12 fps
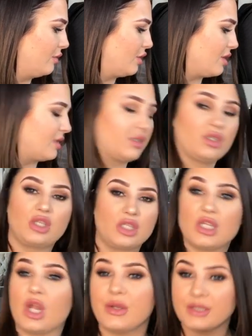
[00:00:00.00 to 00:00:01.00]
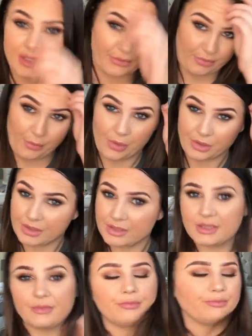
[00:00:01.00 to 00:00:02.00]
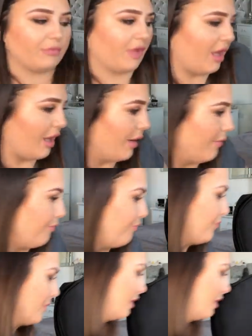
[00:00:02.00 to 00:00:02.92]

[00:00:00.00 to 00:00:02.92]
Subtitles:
Just loads of different ones. So